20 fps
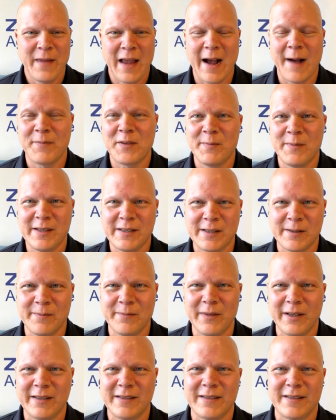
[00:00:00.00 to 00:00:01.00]

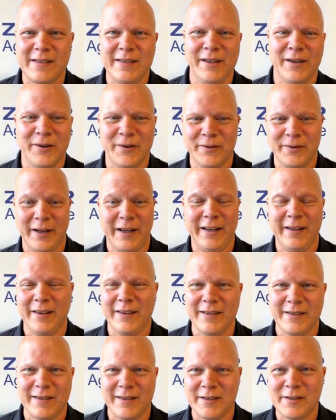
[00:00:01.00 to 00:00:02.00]
optimism. It's, you know, hey,
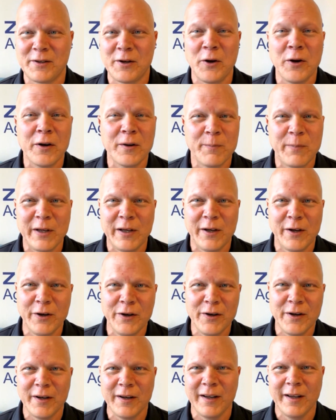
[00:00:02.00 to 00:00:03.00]
this could be
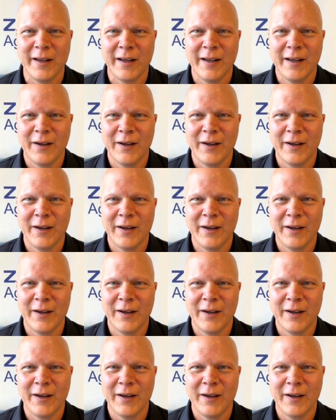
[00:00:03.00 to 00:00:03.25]
good.